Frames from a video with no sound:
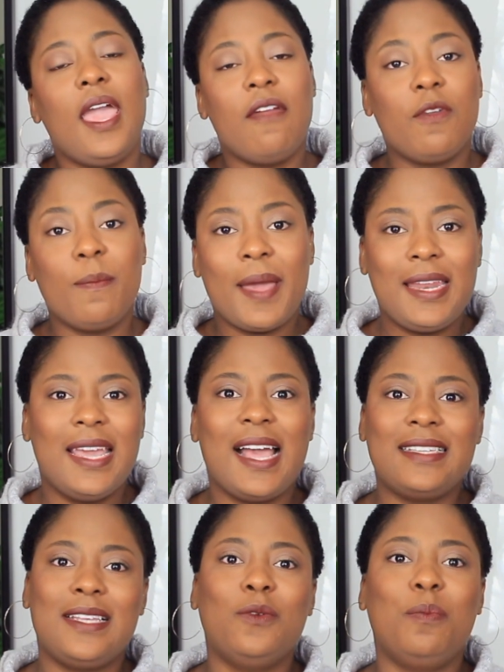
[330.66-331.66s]
everybody
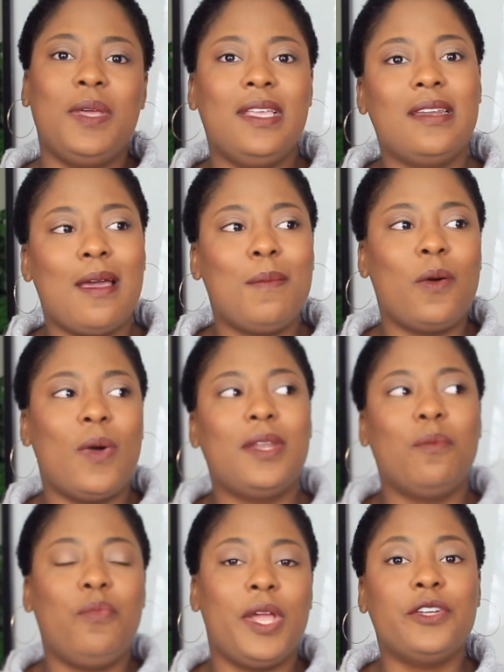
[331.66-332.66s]
has an opinion about what
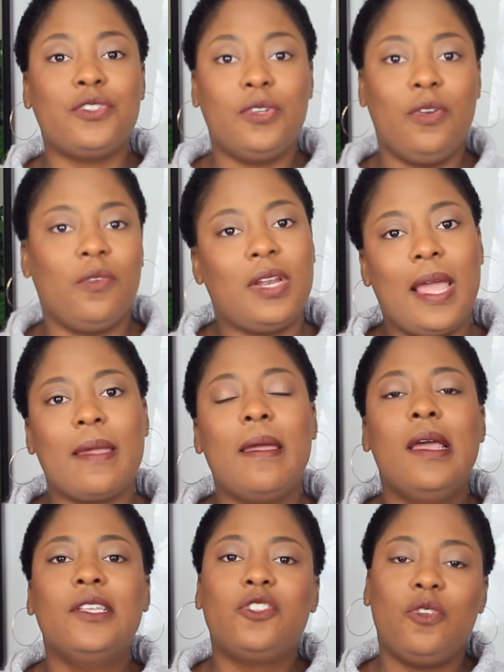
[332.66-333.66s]
a brand should look like.
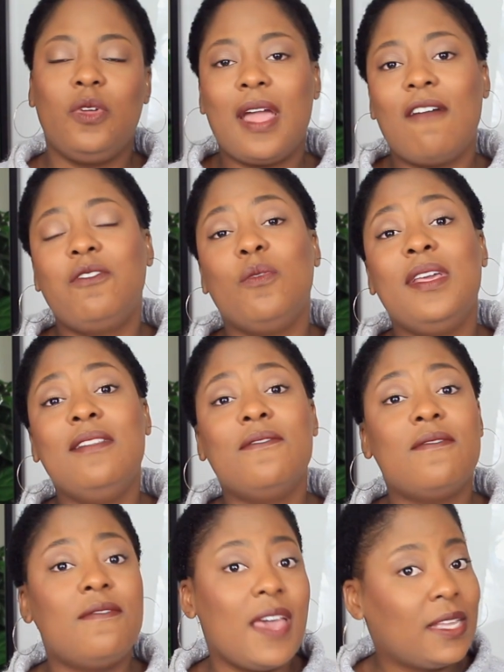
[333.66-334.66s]
So you have to
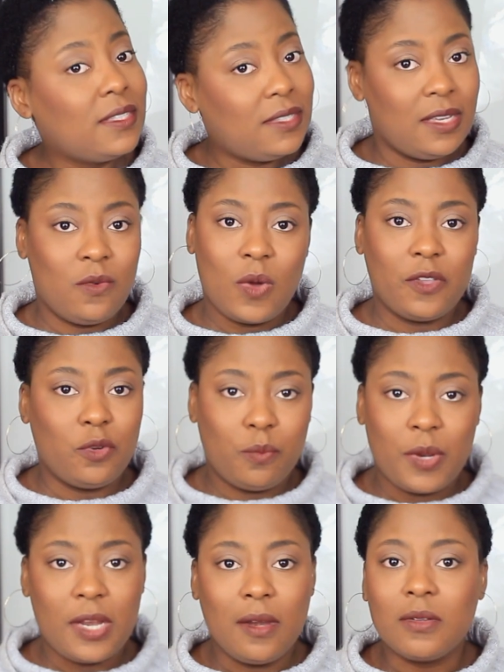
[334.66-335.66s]
invest in what your
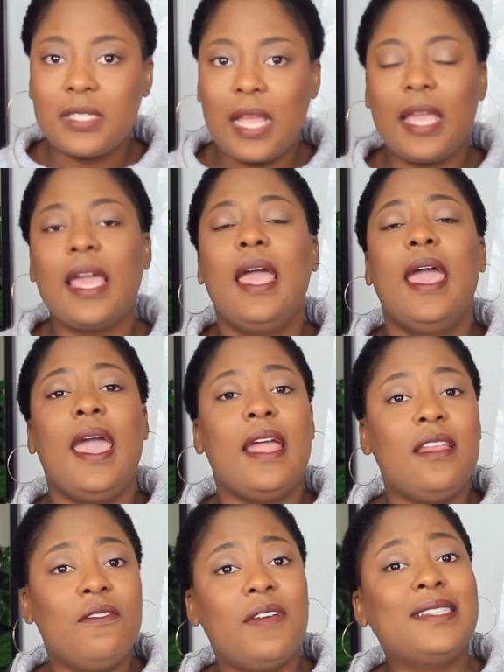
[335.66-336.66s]
brand looks like.
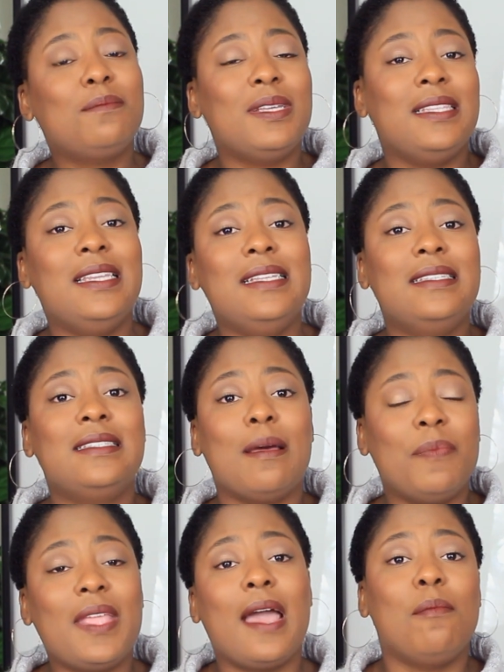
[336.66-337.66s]
And investment needs
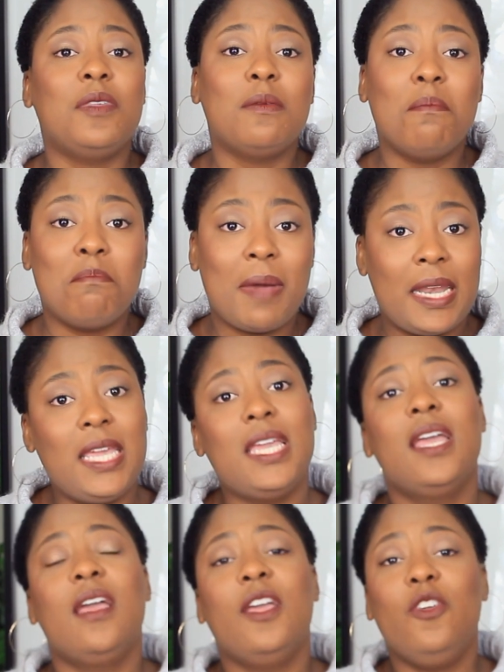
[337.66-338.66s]
sometimes money.
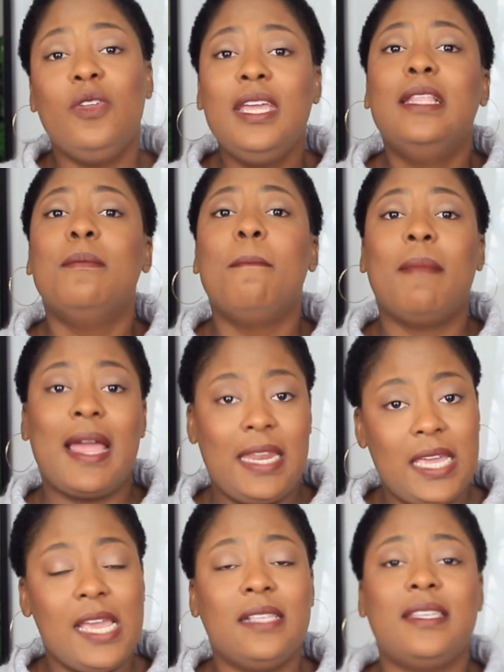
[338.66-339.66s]
You need
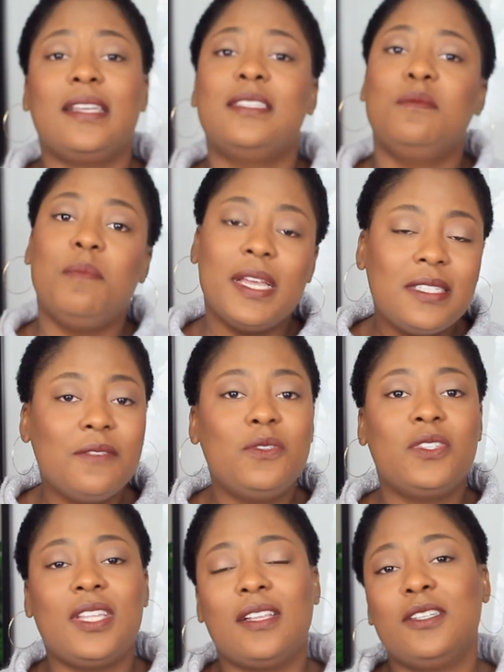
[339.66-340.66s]
money. It's expensive to
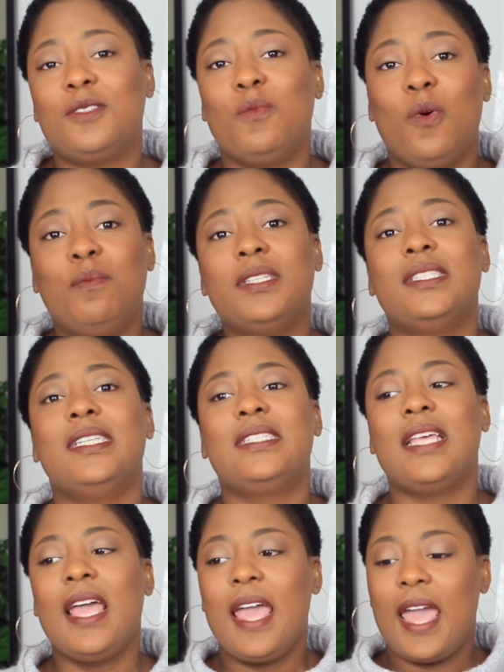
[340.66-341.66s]
start a small
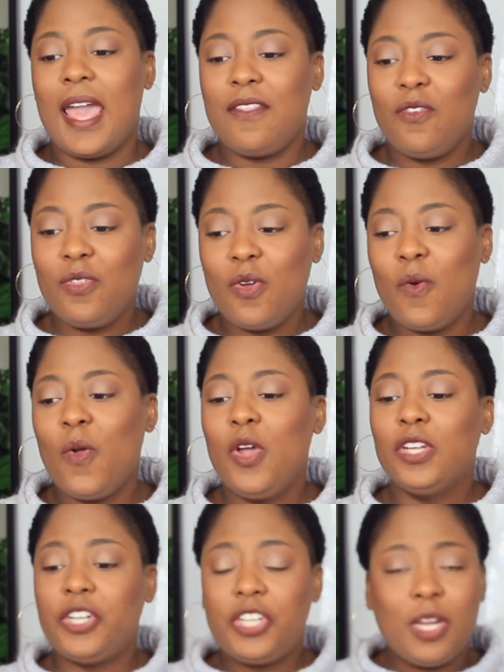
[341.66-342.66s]
business. And
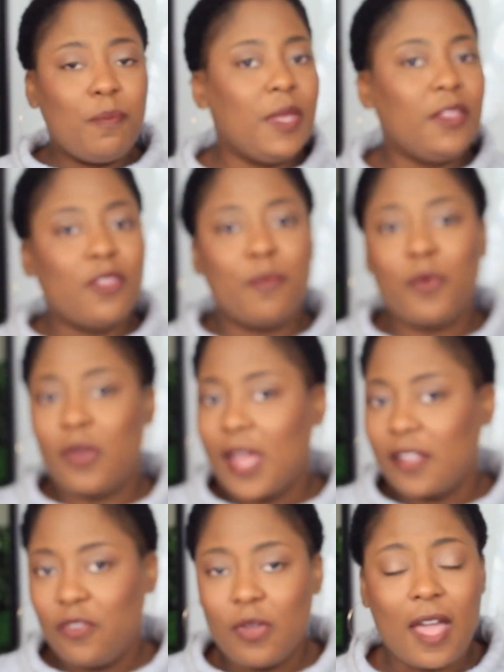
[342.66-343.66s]
shipping the
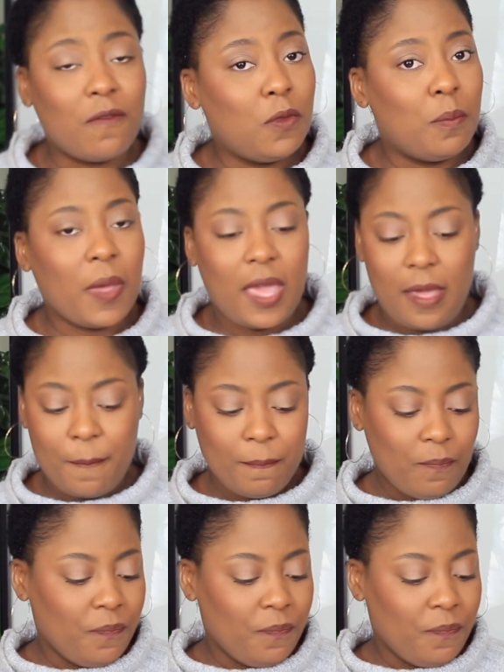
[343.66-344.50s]
product, you have to pay.